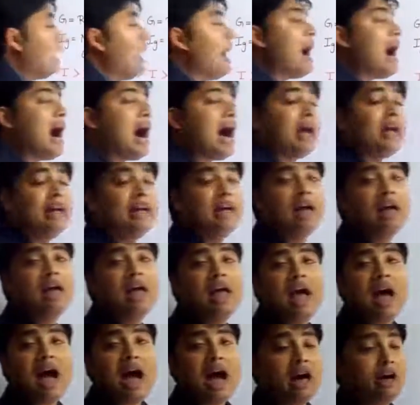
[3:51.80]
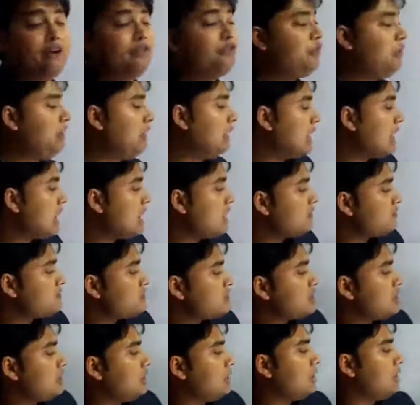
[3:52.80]
I, and we have
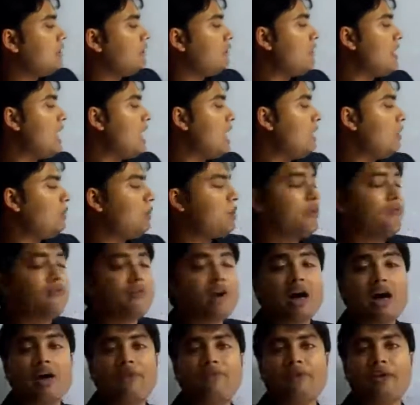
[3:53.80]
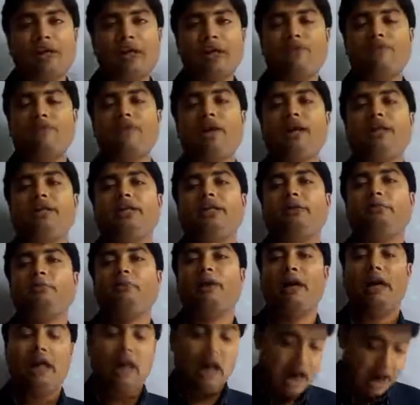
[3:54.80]
seen the value of alpha divided
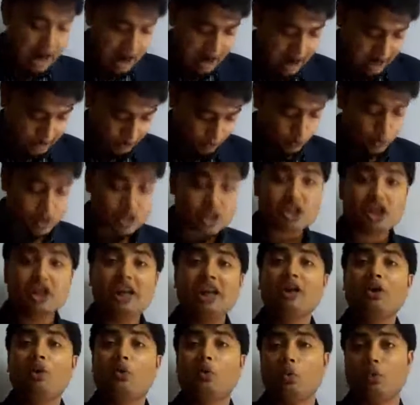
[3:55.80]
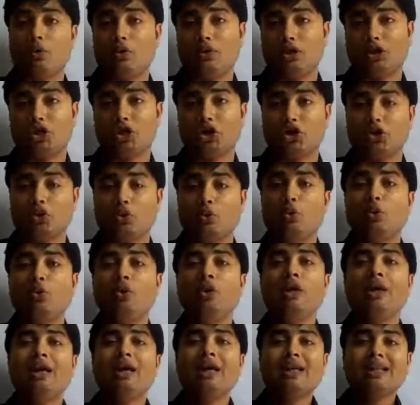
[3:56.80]
by I was equals to
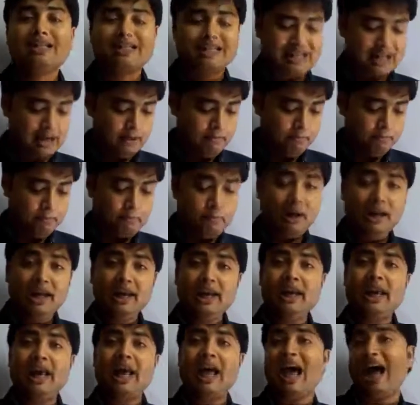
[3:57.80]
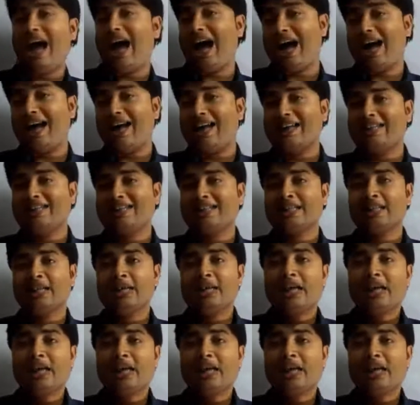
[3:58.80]
simply as